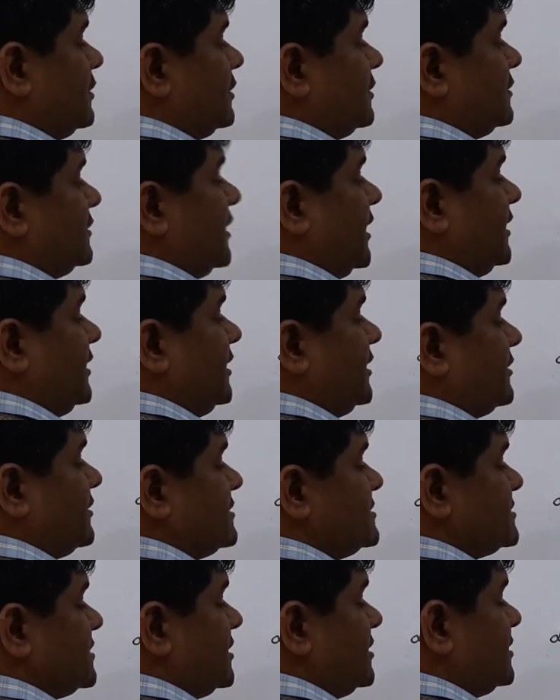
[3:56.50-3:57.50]
then it
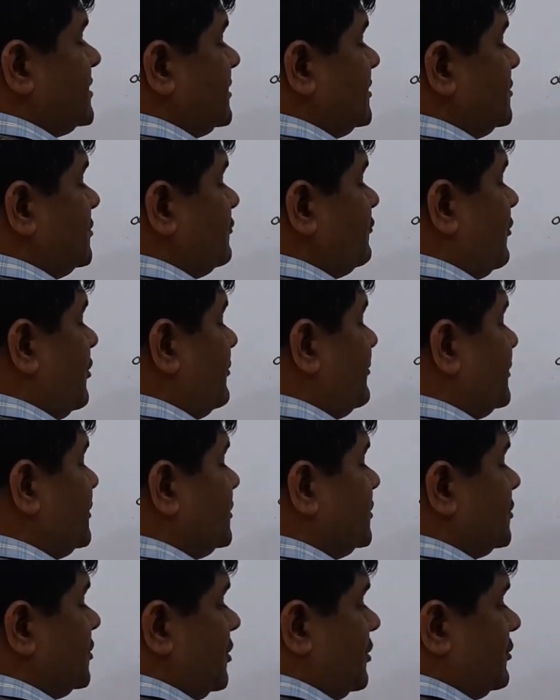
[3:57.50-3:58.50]
results in the
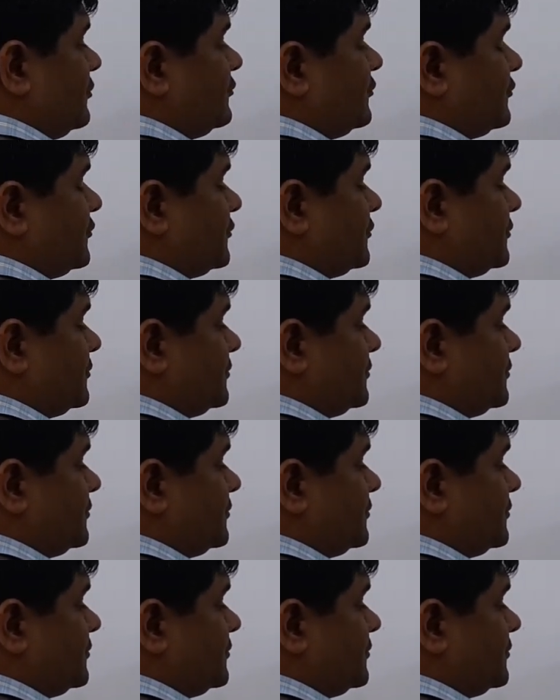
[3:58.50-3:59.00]
formation of